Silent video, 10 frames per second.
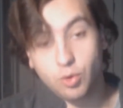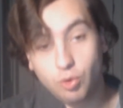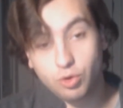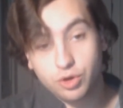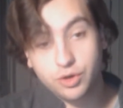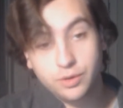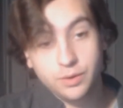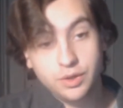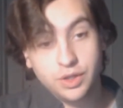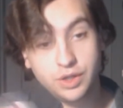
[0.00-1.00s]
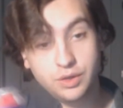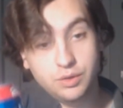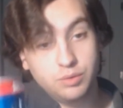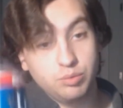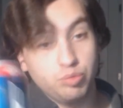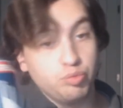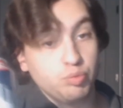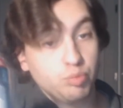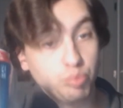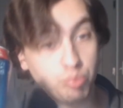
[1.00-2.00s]
or
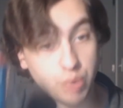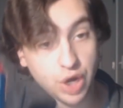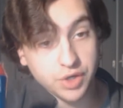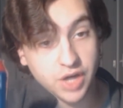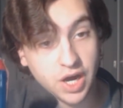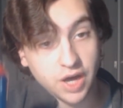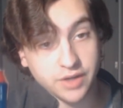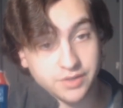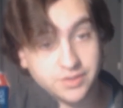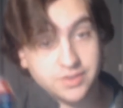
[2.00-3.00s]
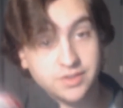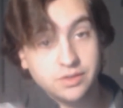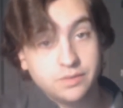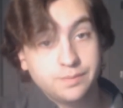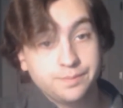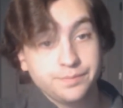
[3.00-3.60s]
Bud Ice.